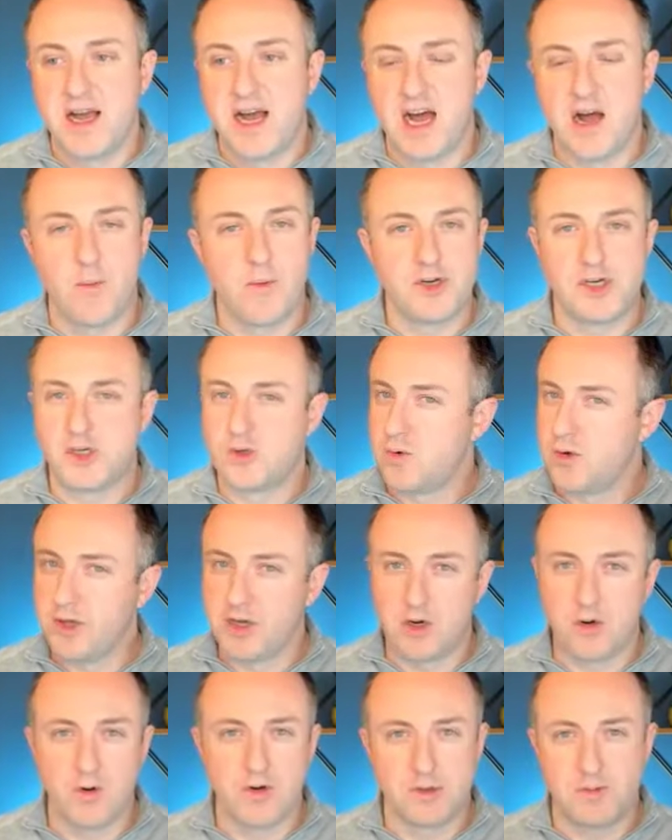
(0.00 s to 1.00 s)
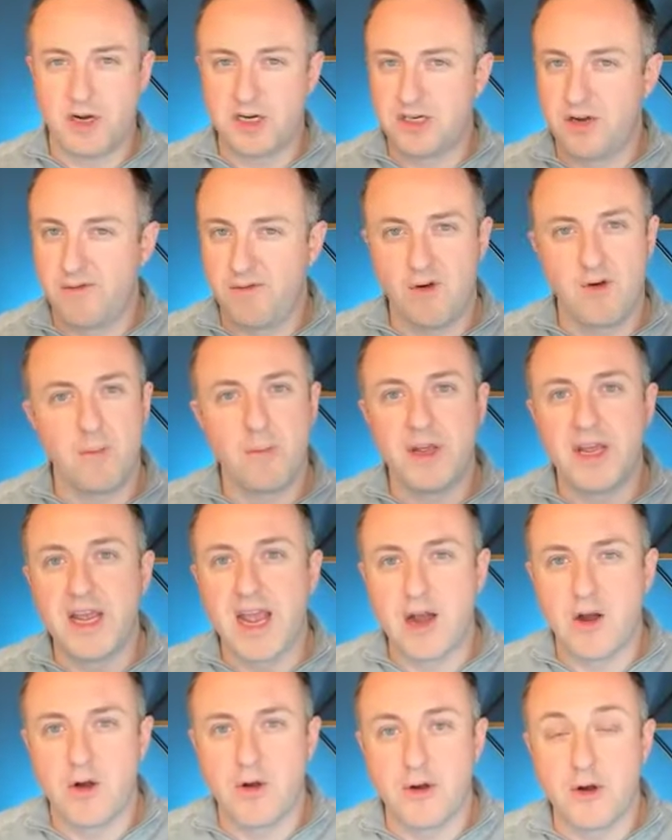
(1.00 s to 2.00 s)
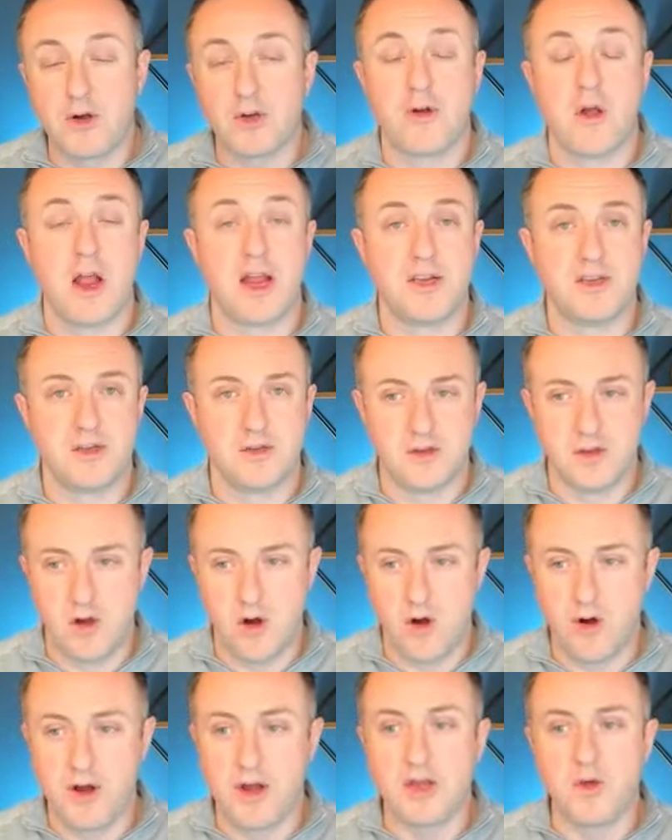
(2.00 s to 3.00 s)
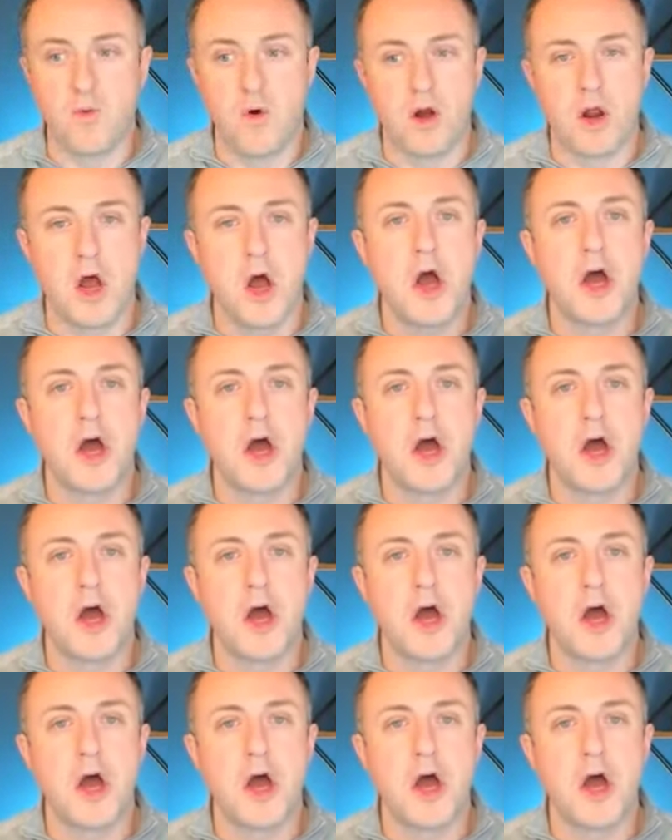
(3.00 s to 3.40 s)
which is really cool, especially if you're a beginner and you're trying to learn and you want to